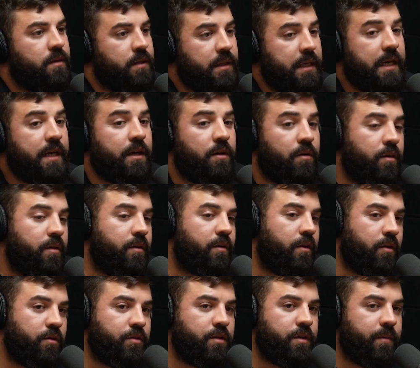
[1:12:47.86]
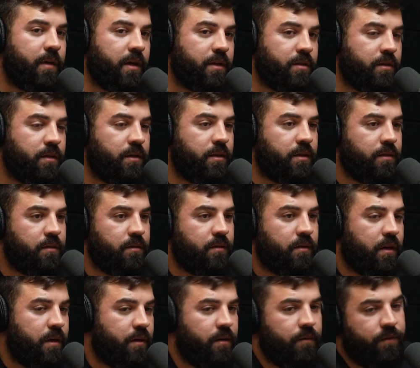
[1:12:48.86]
Yeah. Our gym actually,
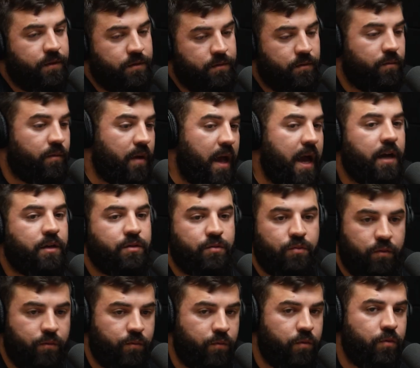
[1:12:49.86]
I don't know if it's an actual